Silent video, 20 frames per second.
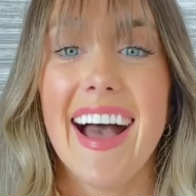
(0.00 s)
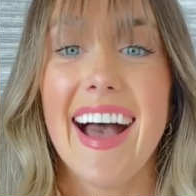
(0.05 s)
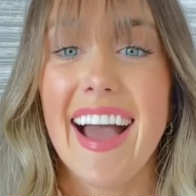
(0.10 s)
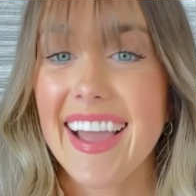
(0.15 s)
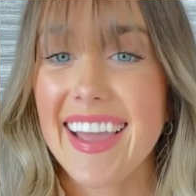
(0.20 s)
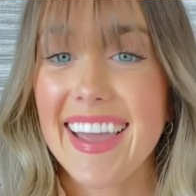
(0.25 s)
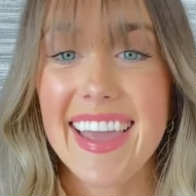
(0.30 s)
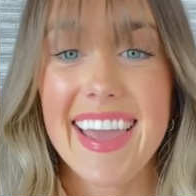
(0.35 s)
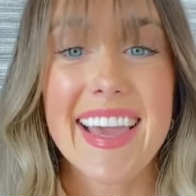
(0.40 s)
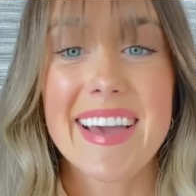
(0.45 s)

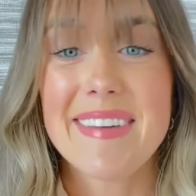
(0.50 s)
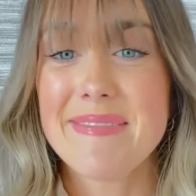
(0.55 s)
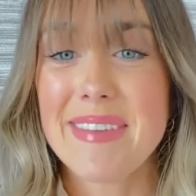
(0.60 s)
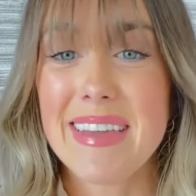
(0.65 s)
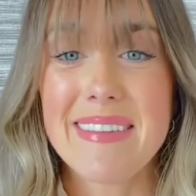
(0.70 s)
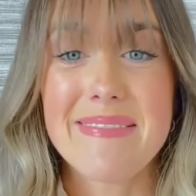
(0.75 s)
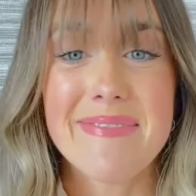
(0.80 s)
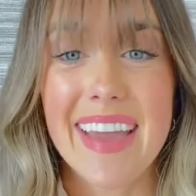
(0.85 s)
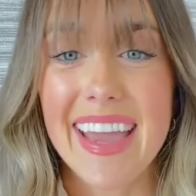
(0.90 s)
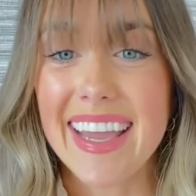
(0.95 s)
I can't be
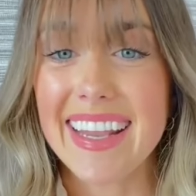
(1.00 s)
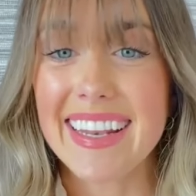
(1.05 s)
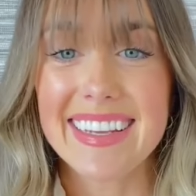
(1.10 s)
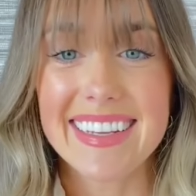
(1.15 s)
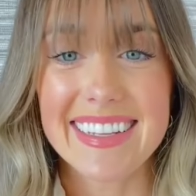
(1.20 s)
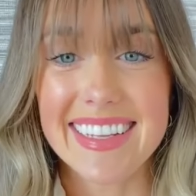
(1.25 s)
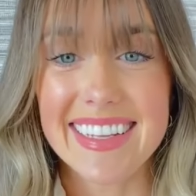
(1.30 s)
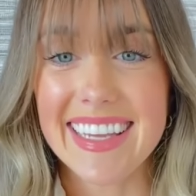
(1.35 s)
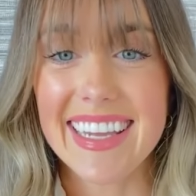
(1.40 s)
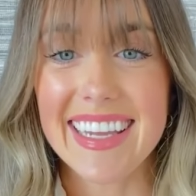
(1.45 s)

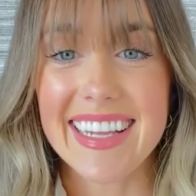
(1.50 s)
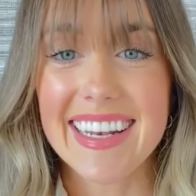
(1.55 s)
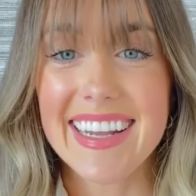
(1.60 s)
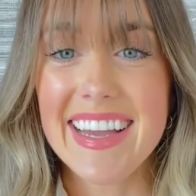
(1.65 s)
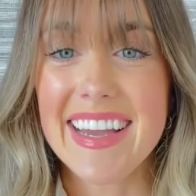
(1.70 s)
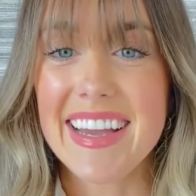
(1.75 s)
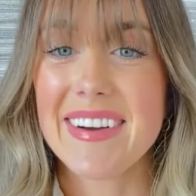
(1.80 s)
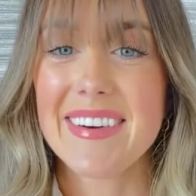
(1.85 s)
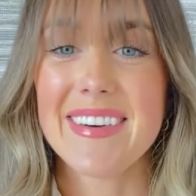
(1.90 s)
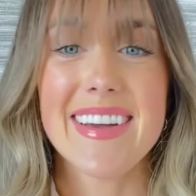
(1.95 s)
made
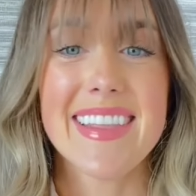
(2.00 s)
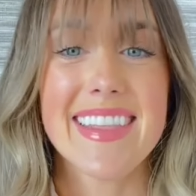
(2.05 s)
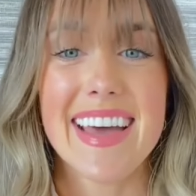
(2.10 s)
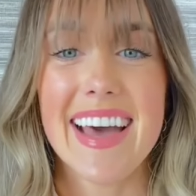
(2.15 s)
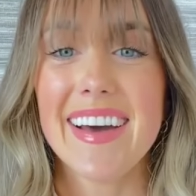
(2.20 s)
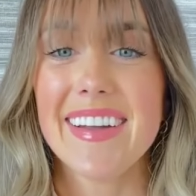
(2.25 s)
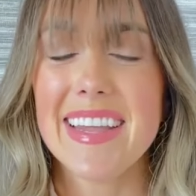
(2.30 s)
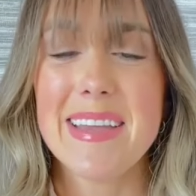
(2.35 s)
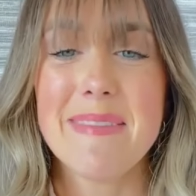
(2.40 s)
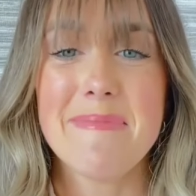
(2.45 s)
clean
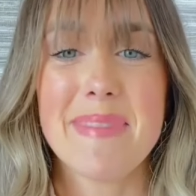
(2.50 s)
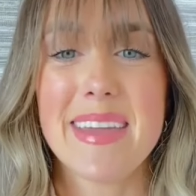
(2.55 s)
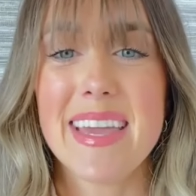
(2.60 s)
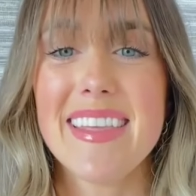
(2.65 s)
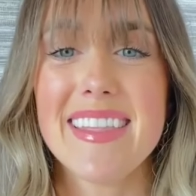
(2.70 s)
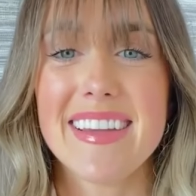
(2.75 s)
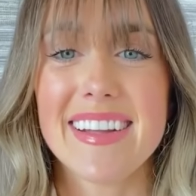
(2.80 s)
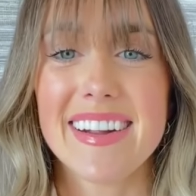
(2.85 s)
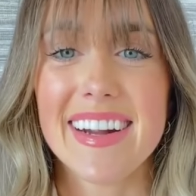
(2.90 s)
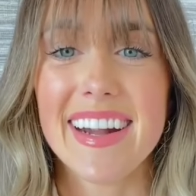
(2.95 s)
without
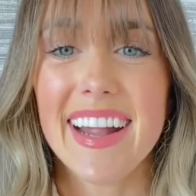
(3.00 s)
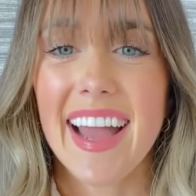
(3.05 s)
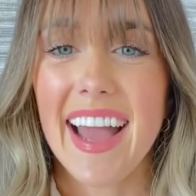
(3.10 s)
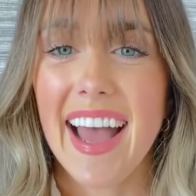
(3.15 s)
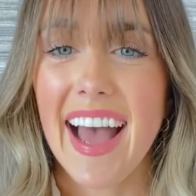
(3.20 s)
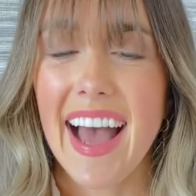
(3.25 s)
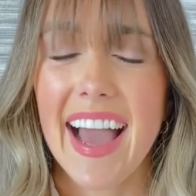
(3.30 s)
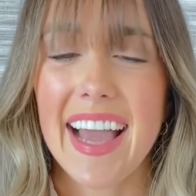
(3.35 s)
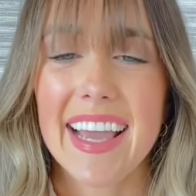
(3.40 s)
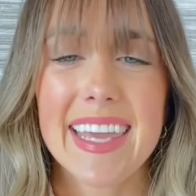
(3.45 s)
him
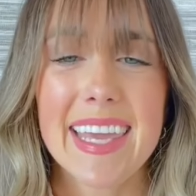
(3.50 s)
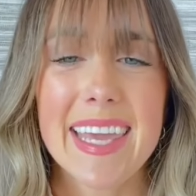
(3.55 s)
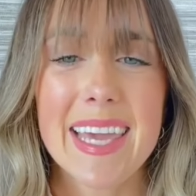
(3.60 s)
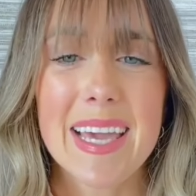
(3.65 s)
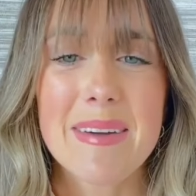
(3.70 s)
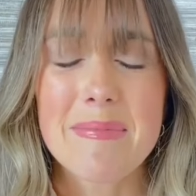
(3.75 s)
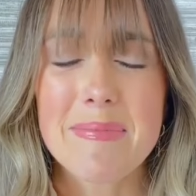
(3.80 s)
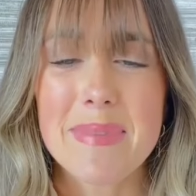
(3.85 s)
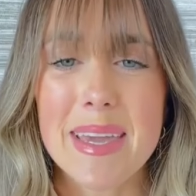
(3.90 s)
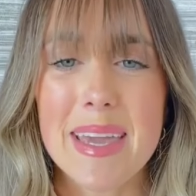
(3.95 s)
either. I
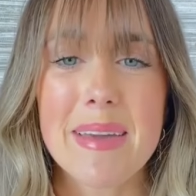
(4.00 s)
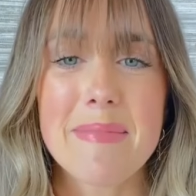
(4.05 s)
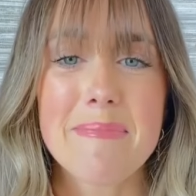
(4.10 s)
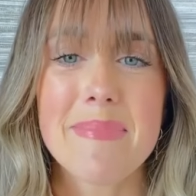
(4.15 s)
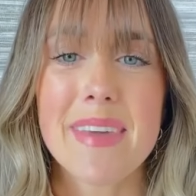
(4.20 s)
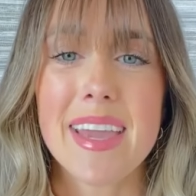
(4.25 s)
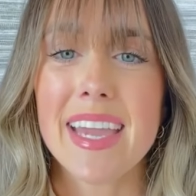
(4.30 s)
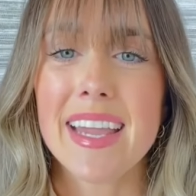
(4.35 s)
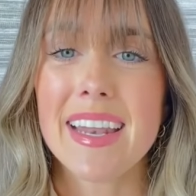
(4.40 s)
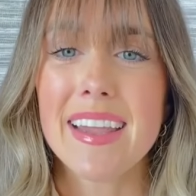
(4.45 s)
can't
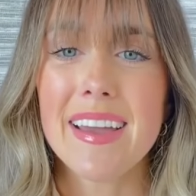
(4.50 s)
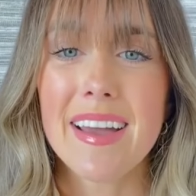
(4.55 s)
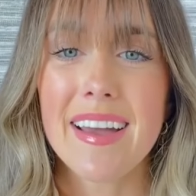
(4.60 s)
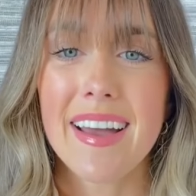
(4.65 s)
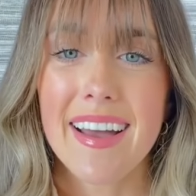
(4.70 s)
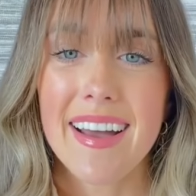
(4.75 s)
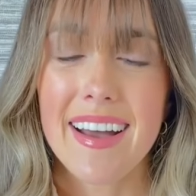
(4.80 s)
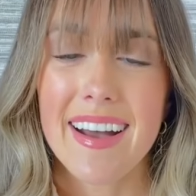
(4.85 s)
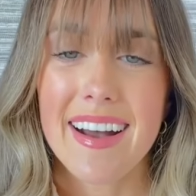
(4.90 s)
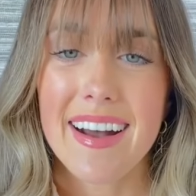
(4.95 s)
be
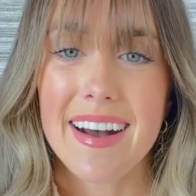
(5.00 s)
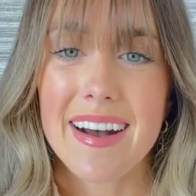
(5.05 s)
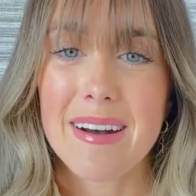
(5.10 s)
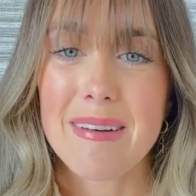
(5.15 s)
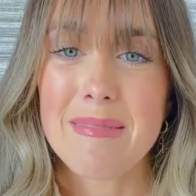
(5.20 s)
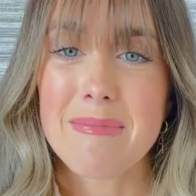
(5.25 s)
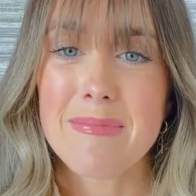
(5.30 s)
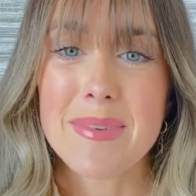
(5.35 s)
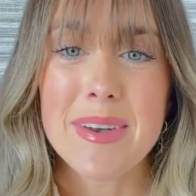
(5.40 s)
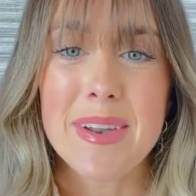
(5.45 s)
made
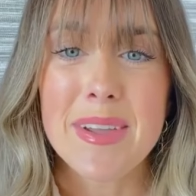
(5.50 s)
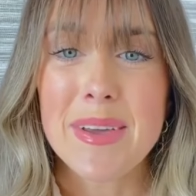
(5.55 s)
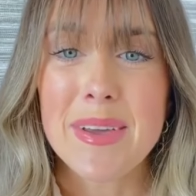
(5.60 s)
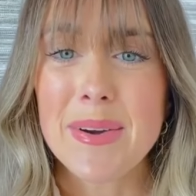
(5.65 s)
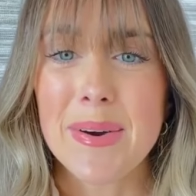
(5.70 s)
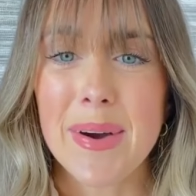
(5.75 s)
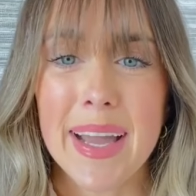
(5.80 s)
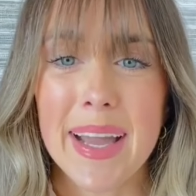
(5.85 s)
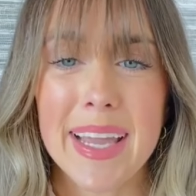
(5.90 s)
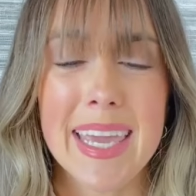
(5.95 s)

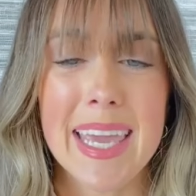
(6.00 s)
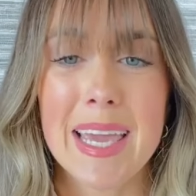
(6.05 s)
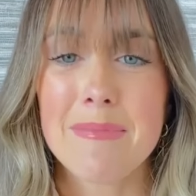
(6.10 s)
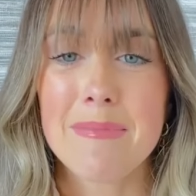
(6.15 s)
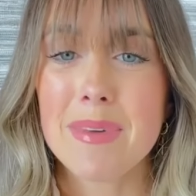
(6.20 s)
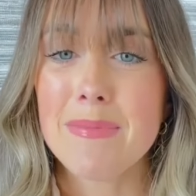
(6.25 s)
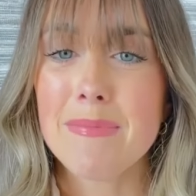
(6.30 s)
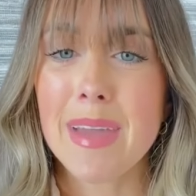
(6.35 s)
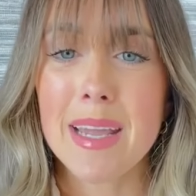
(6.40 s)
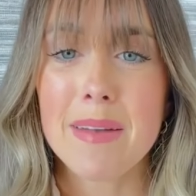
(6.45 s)
new. I
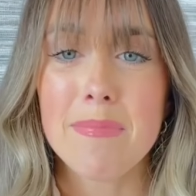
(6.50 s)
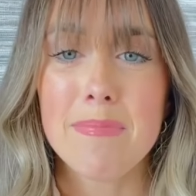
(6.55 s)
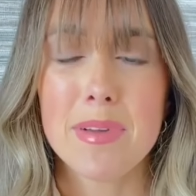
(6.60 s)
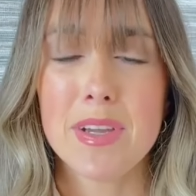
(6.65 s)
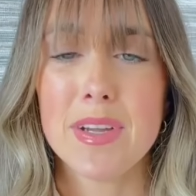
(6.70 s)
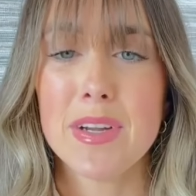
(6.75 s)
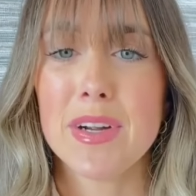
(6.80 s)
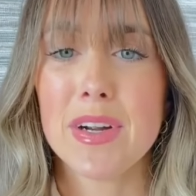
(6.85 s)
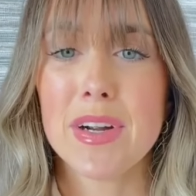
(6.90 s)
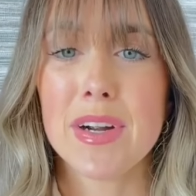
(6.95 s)
can't be
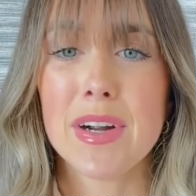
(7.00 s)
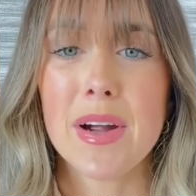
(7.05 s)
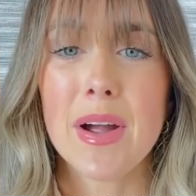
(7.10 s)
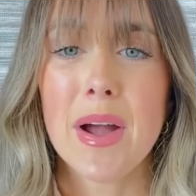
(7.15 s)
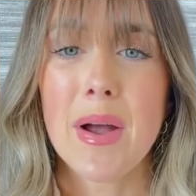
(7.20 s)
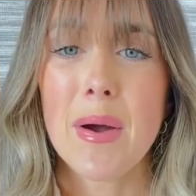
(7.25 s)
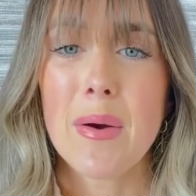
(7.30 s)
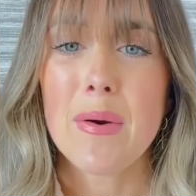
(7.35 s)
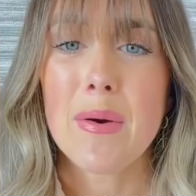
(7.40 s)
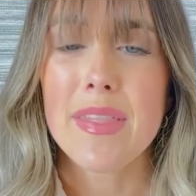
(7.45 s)
made
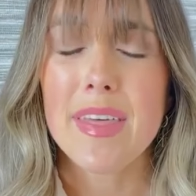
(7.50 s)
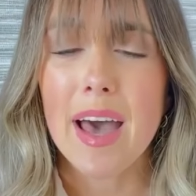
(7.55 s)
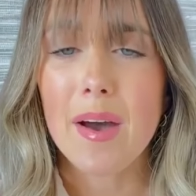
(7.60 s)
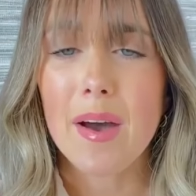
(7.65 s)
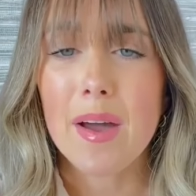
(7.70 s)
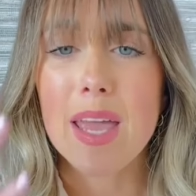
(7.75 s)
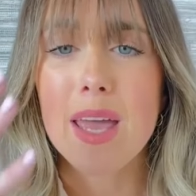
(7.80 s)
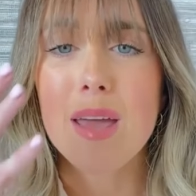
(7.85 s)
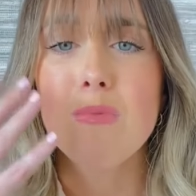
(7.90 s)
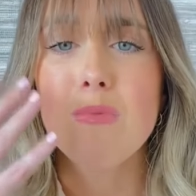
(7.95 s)
pure
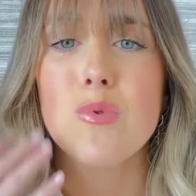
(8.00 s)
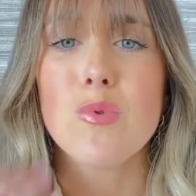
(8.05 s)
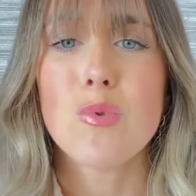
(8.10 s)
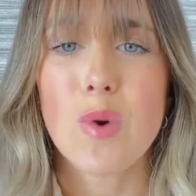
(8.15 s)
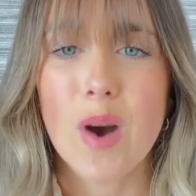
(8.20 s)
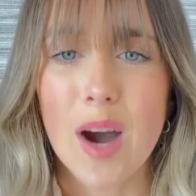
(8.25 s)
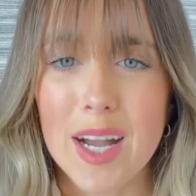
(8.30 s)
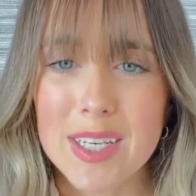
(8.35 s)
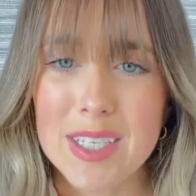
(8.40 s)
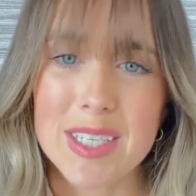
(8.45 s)
without
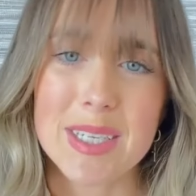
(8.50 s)
him